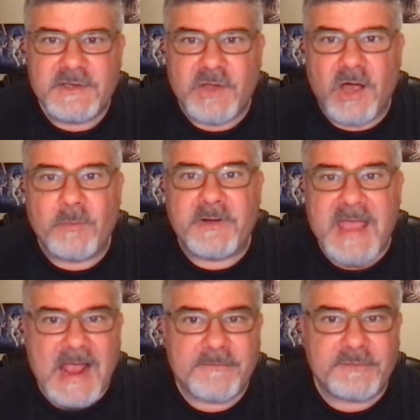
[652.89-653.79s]
God went
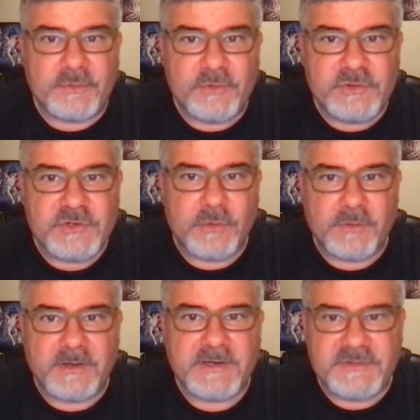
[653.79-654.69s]
after Jonah
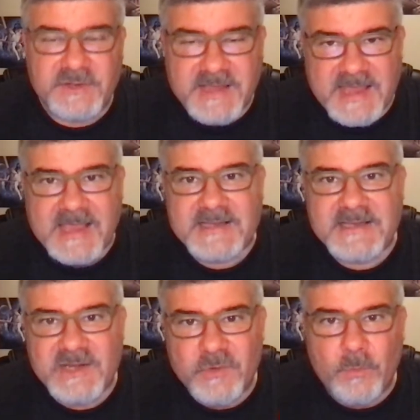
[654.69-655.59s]
because you can't
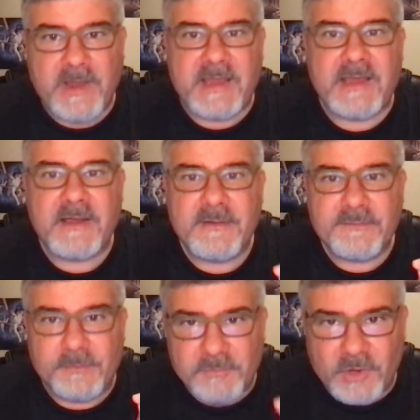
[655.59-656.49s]
get away
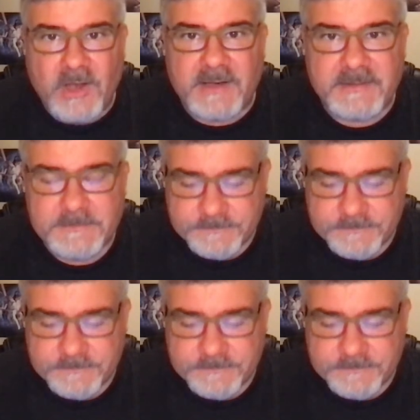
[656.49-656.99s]
from God.